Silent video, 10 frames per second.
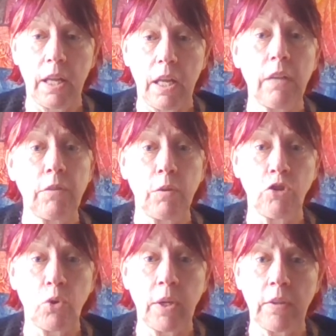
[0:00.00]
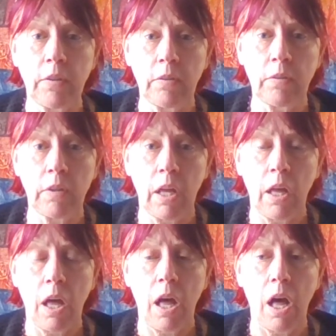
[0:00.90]
If you enjoy this,
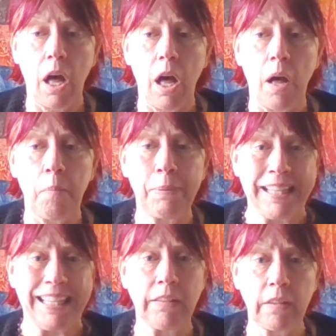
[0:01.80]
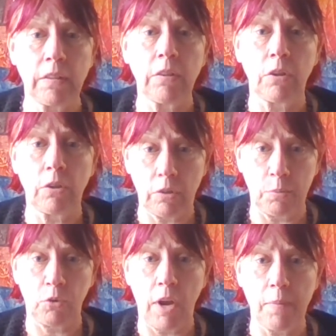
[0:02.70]
please consider
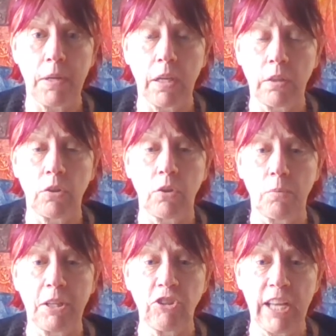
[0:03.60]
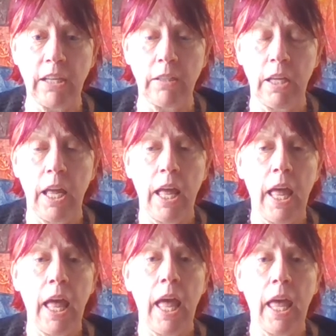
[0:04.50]
subscribing to my channel.
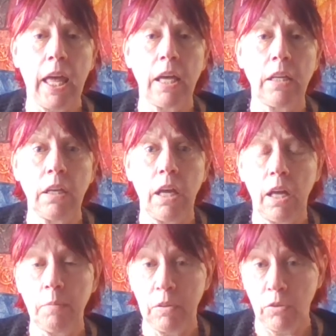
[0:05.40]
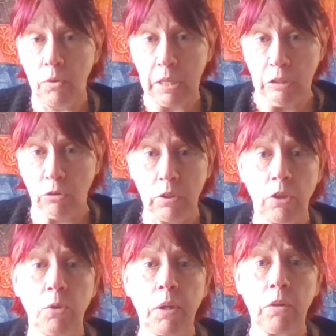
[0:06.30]
And if you're interested in
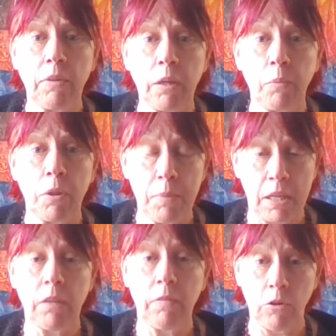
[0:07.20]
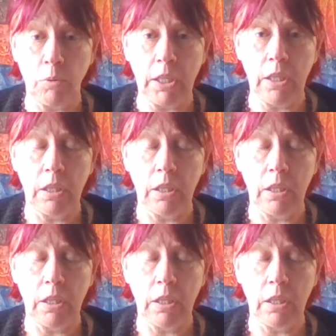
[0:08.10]
doing a reading with me individually,